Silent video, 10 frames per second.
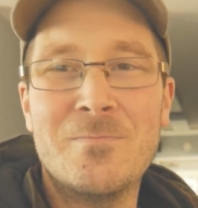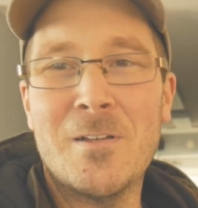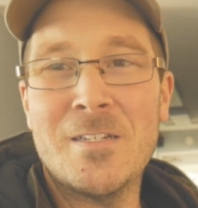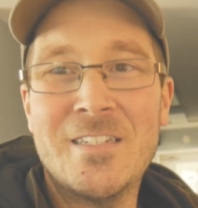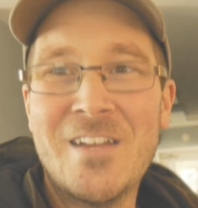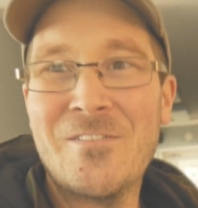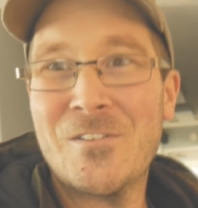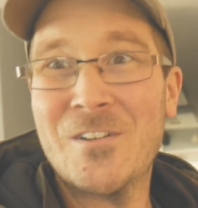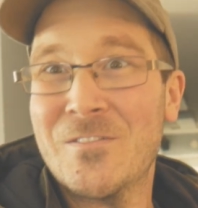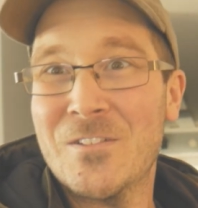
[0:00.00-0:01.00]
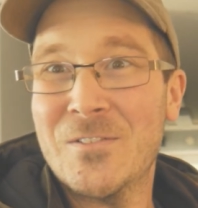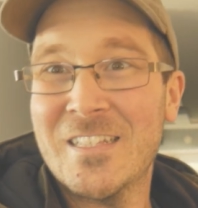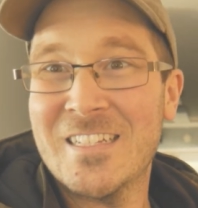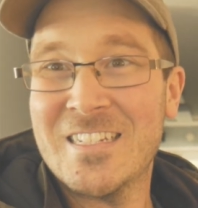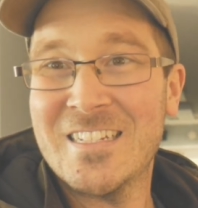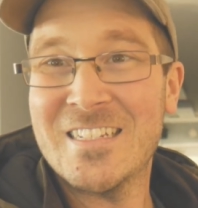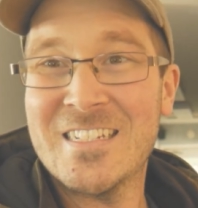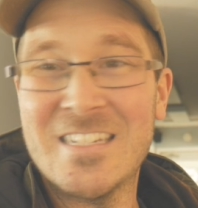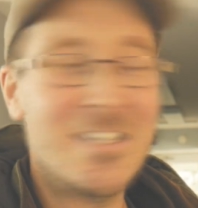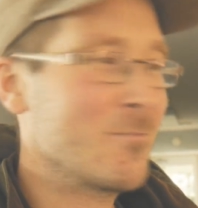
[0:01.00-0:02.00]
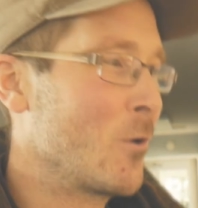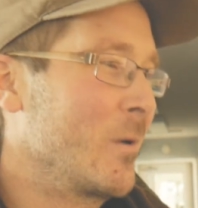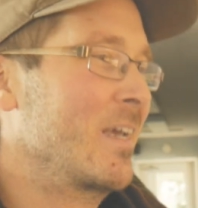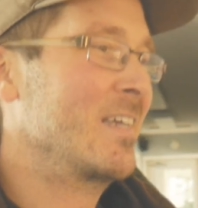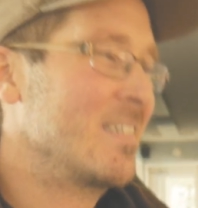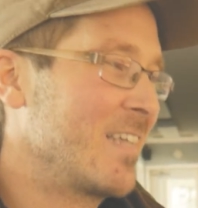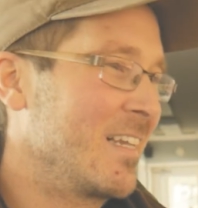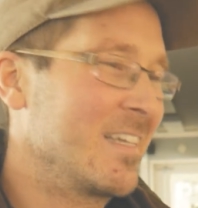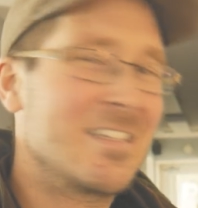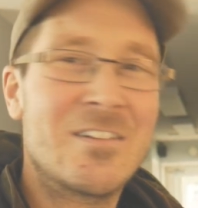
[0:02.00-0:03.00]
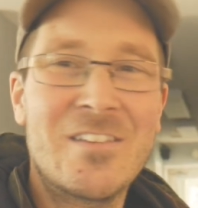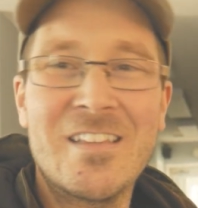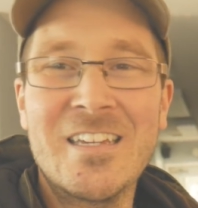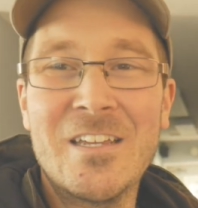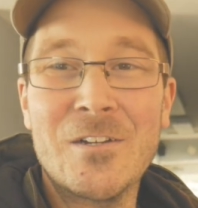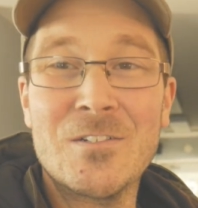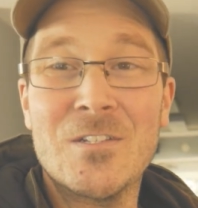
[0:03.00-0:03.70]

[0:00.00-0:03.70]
endeavor of doing this seed growing and selling little thing here.